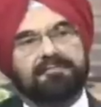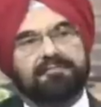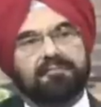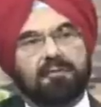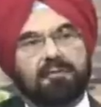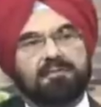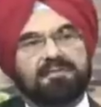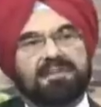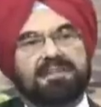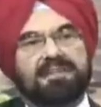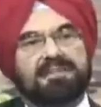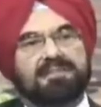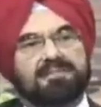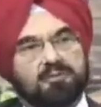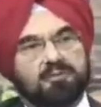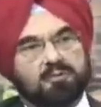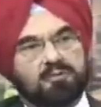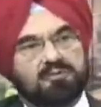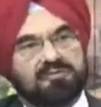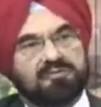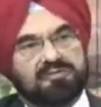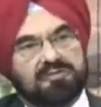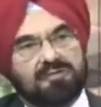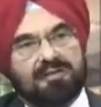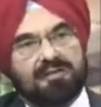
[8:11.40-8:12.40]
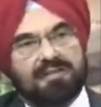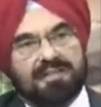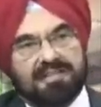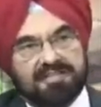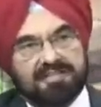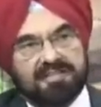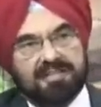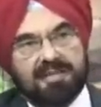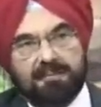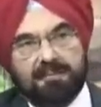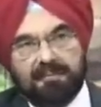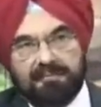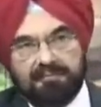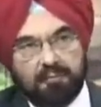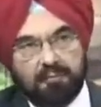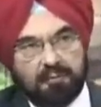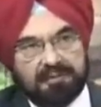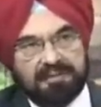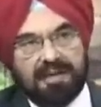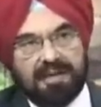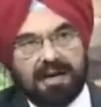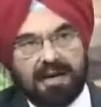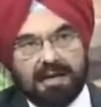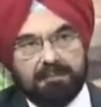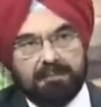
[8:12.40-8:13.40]
from the issues which are listed before
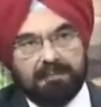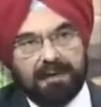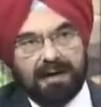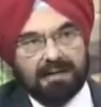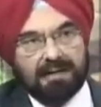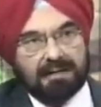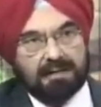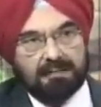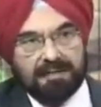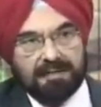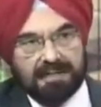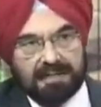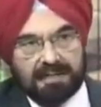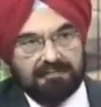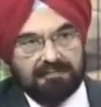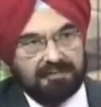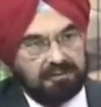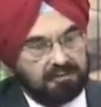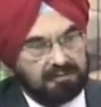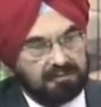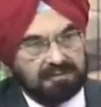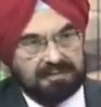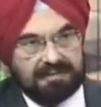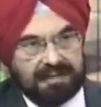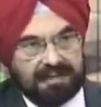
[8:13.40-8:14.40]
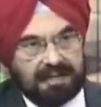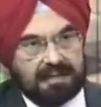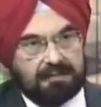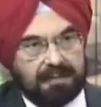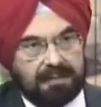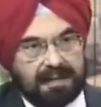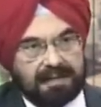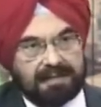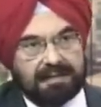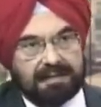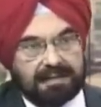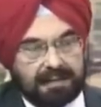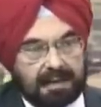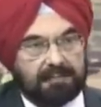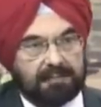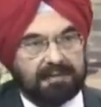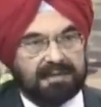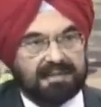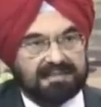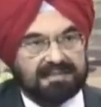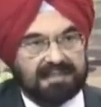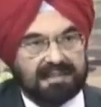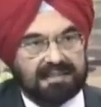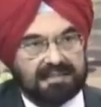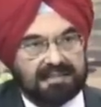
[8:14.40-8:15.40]
the High-Powered Committee, which was led by the
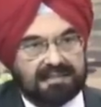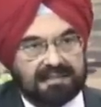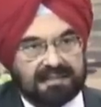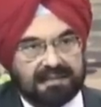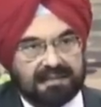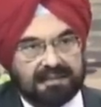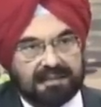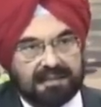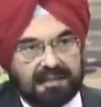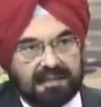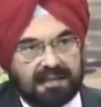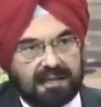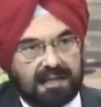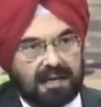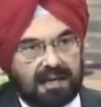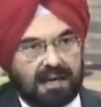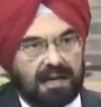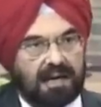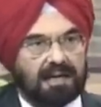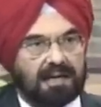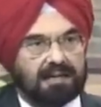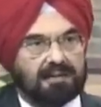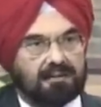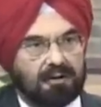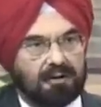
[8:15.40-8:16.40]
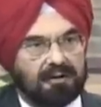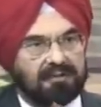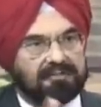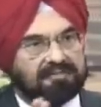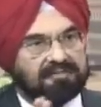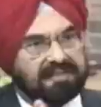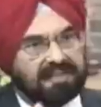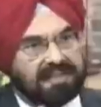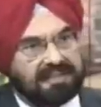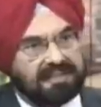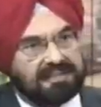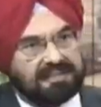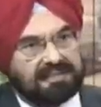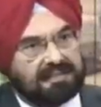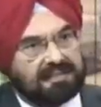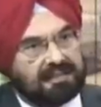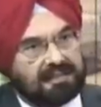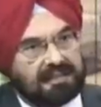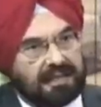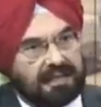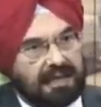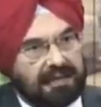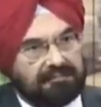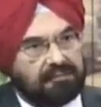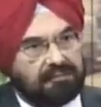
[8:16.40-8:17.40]
Cabinet Secretary, a lot of things
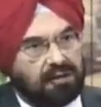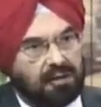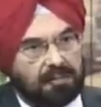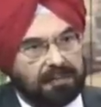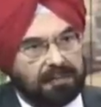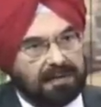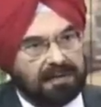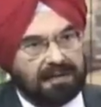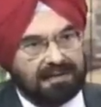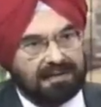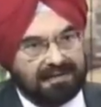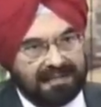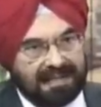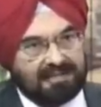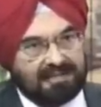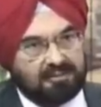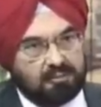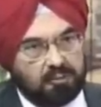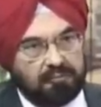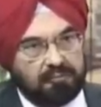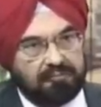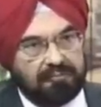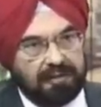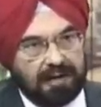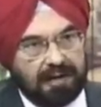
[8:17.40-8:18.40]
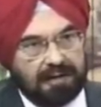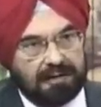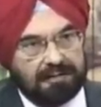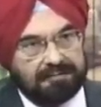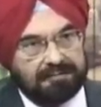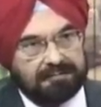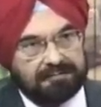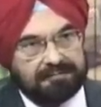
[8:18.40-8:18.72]
have not been addressed so far.